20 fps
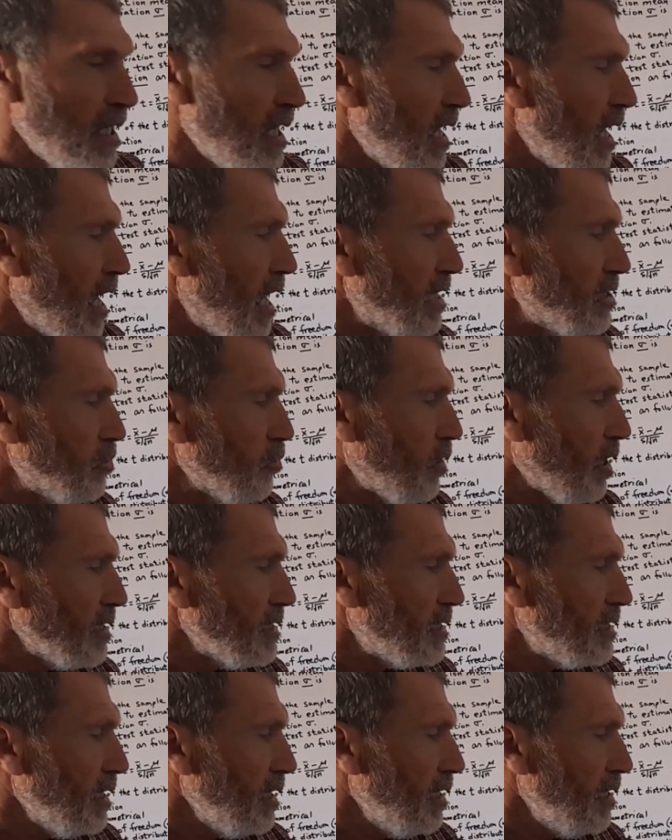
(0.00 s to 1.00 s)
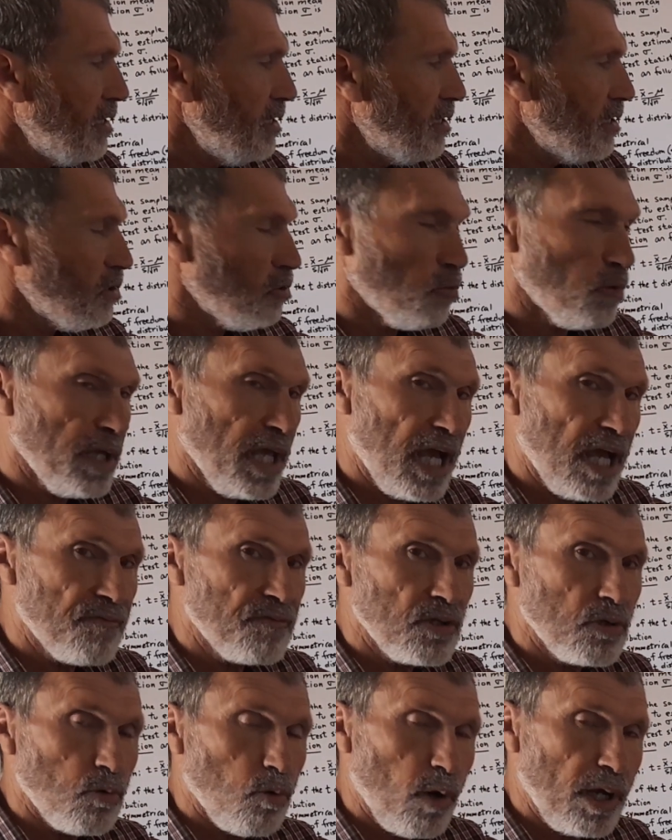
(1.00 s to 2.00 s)
As you can see here, we have a
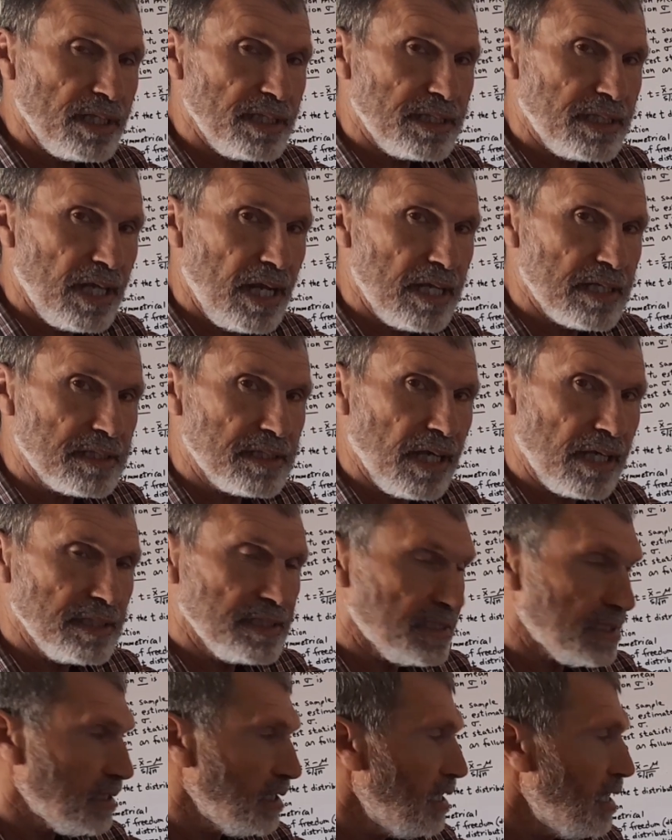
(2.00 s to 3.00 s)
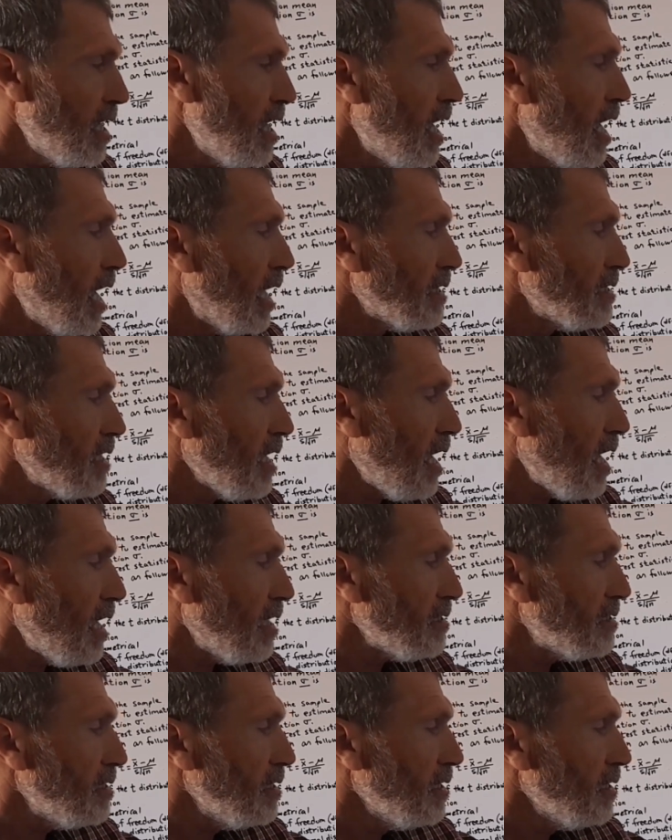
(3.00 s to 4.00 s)
one-tail test, and
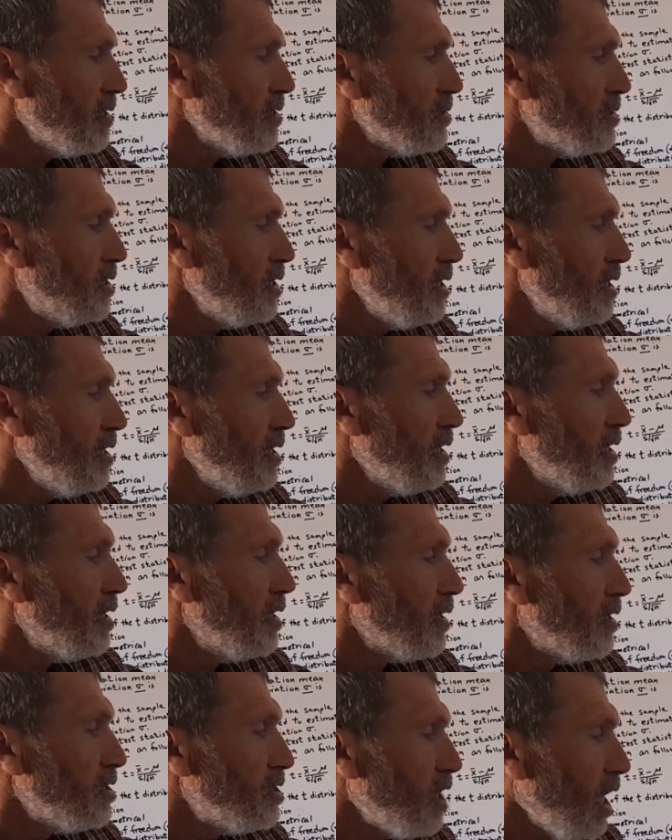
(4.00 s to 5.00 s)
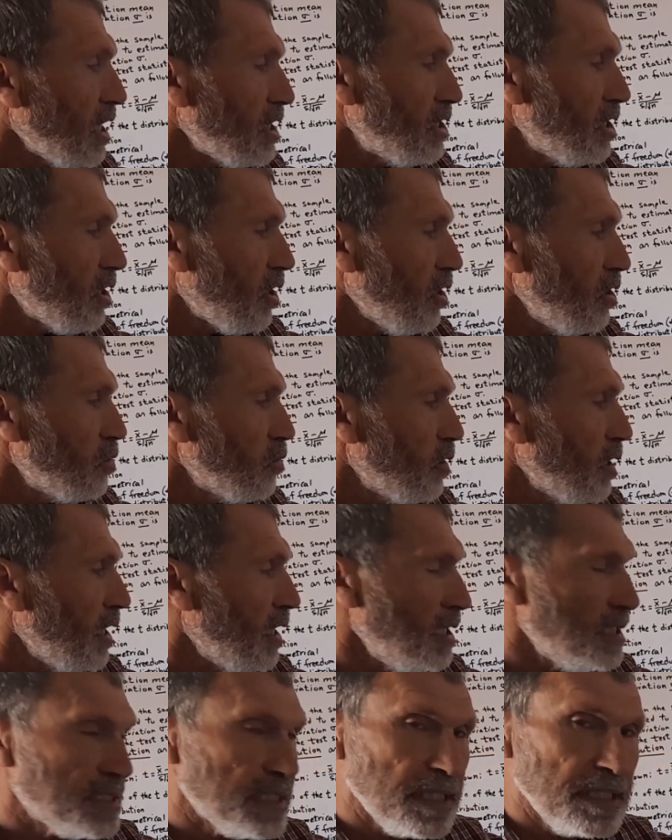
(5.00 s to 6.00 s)
that the rejection region
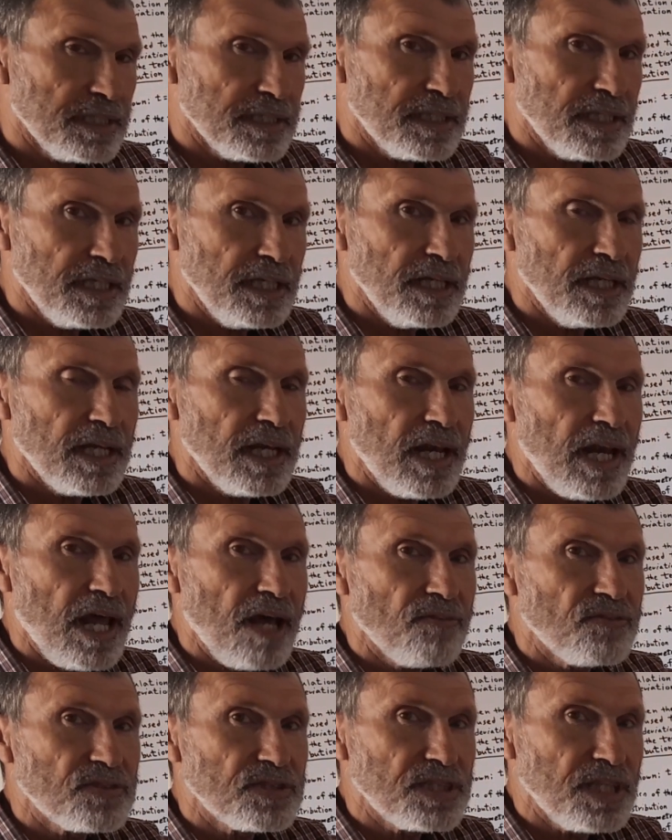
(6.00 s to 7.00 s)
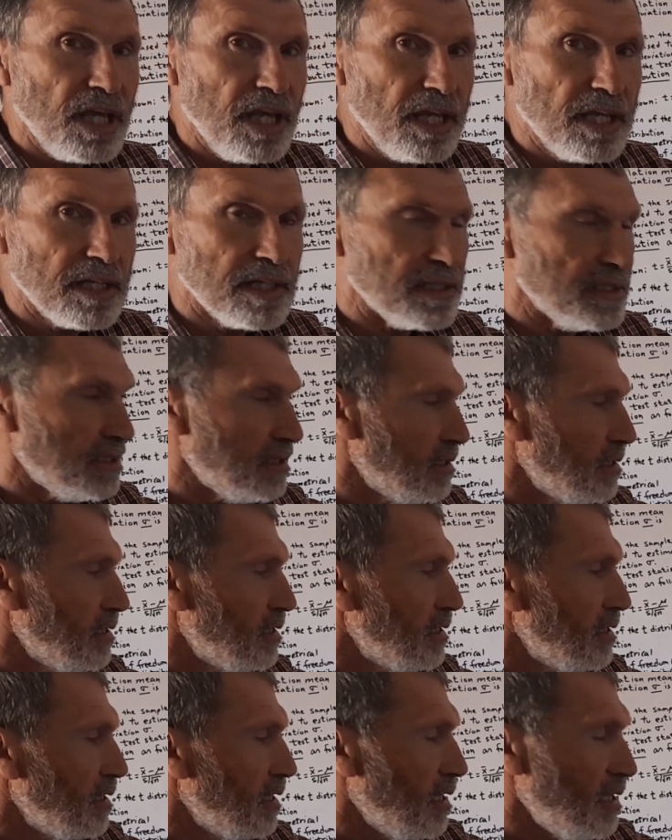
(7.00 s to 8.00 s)
is in the left tail,
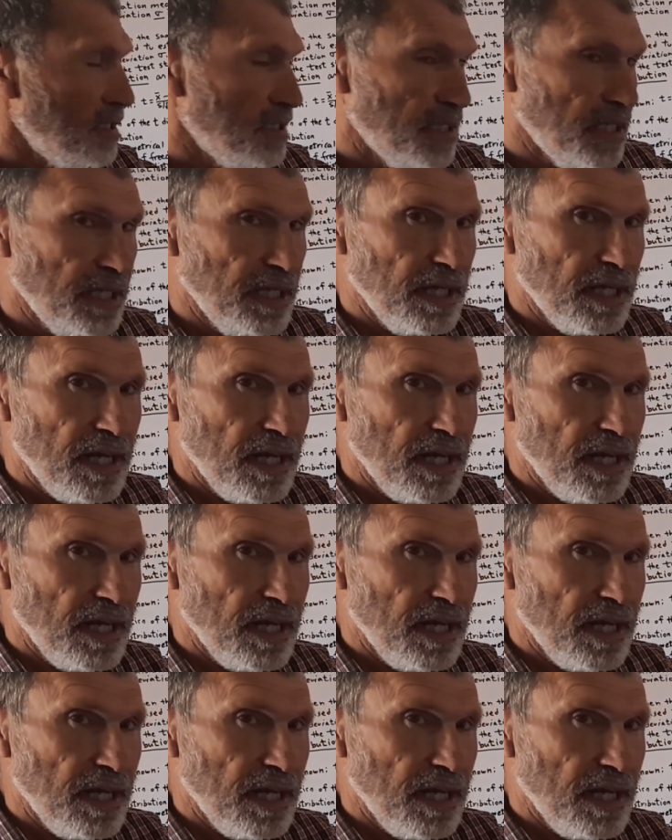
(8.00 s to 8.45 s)
in the